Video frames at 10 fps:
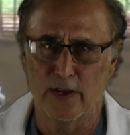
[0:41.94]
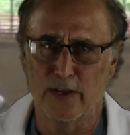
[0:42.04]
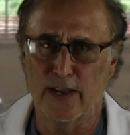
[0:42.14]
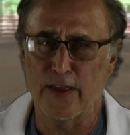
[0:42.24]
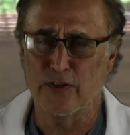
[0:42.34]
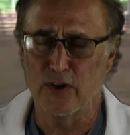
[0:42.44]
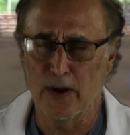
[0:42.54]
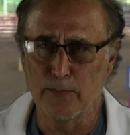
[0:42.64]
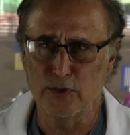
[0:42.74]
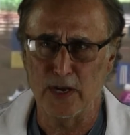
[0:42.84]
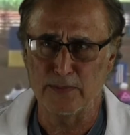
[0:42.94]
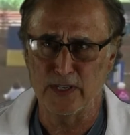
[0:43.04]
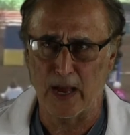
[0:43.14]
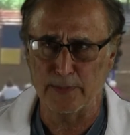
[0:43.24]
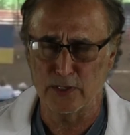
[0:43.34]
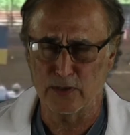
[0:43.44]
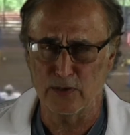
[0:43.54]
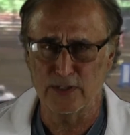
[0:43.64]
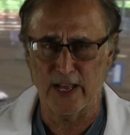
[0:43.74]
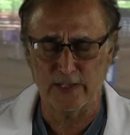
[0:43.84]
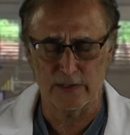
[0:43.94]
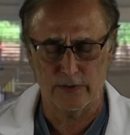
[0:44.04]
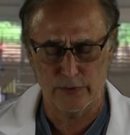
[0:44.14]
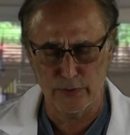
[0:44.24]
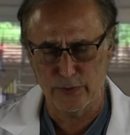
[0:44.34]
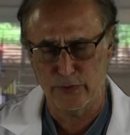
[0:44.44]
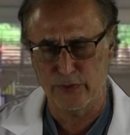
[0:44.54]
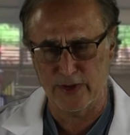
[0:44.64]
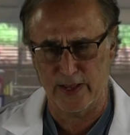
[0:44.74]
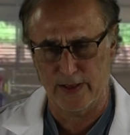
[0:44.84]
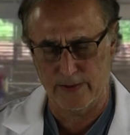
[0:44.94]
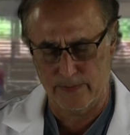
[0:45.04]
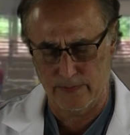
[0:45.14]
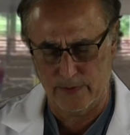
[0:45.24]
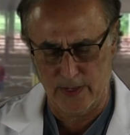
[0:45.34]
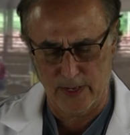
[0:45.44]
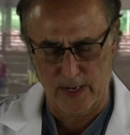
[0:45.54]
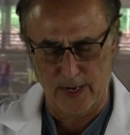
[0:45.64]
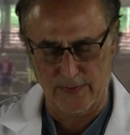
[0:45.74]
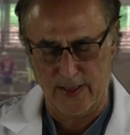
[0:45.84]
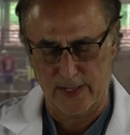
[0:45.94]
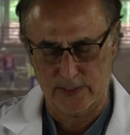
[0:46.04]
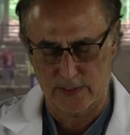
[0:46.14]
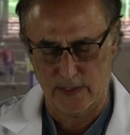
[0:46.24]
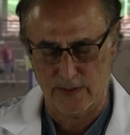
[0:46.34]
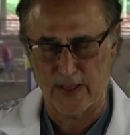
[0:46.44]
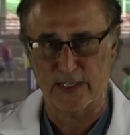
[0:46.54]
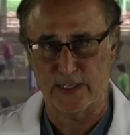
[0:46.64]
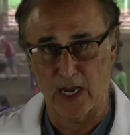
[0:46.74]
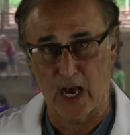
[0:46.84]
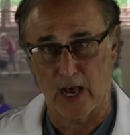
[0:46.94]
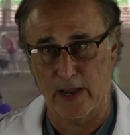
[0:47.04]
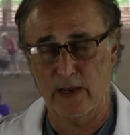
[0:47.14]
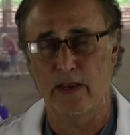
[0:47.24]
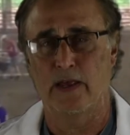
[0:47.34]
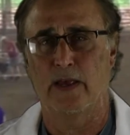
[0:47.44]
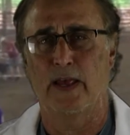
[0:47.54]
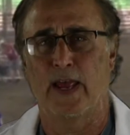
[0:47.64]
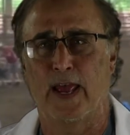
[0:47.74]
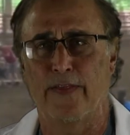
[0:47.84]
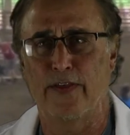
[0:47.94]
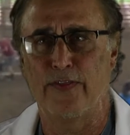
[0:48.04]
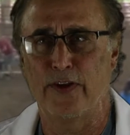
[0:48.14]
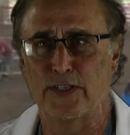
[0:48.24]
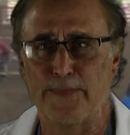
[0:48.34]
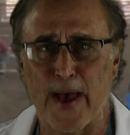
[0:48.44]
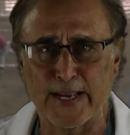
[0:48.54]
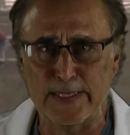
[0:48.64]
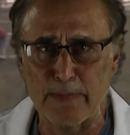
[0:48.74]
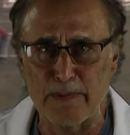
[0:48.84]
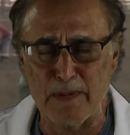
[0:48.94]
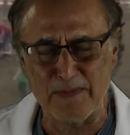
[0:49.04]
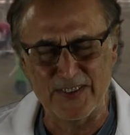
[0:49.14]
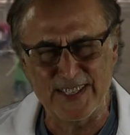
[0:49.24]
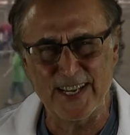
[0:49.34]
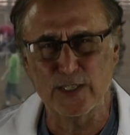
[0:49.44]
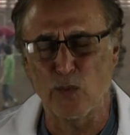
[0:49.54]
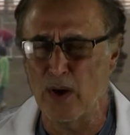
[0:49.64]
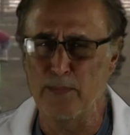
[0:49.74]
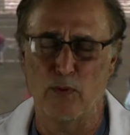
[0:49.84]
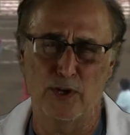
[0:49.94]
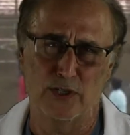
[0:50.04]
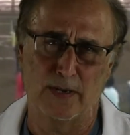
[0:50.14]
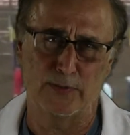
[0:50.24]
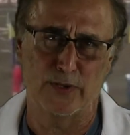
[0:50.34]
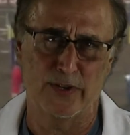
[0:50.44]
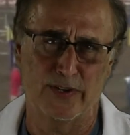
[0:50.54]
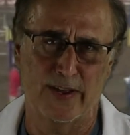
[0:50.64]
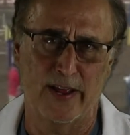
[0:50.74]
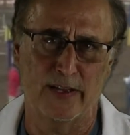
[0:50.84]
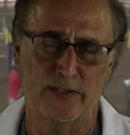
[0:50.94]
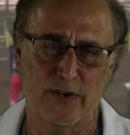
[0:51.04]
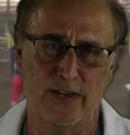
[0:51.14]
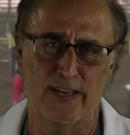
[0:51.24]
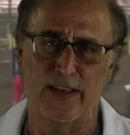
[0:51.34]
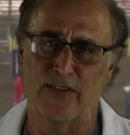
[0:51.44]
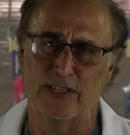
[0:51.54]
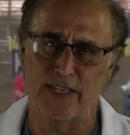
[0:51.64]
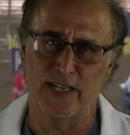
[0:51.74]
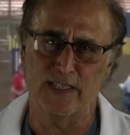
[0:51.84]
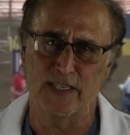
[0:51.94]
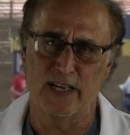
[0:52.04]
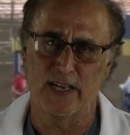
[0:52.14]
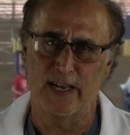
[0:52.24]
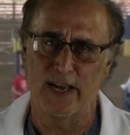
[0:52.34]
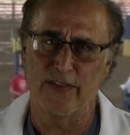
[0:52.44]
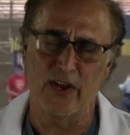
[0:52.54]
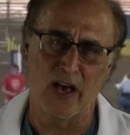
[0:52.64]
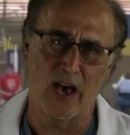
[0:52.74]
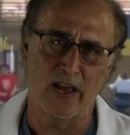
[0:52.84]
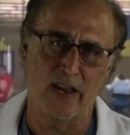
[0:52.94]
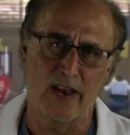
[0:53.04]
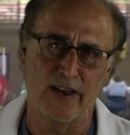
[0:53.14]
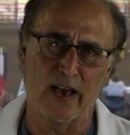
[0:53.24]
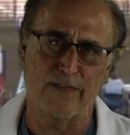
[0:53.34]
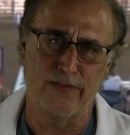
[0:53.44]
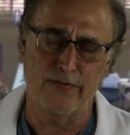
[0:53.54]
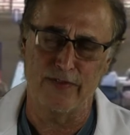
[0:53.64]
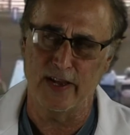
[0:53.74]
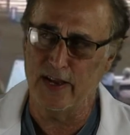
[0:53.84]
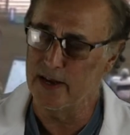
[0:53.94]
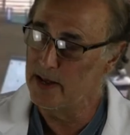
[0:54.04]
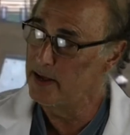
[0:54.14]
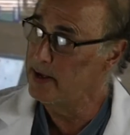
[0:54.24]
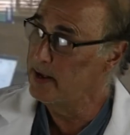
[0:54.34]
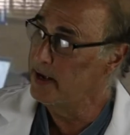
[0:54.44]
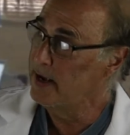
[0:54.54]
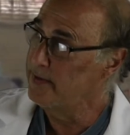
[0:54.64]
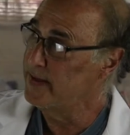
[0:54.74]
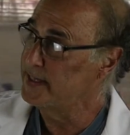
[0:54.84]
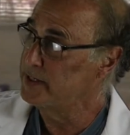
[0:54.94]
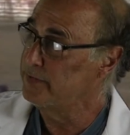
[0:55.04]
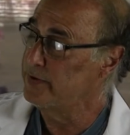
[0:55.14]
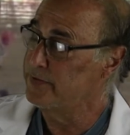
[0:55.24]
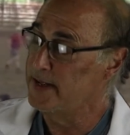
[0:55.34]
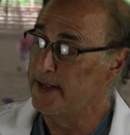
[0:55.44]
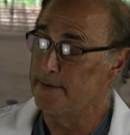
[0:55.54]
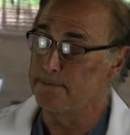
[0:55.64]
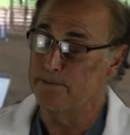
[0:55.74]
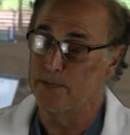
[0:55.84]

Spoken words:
You take the numbered jumps and obstacles, that's 2 through 10, and that's 9. And then there's a maximum of 6 one-point jumps you can take. So you take the 6 and the 9, and you got 15, and that's your 15.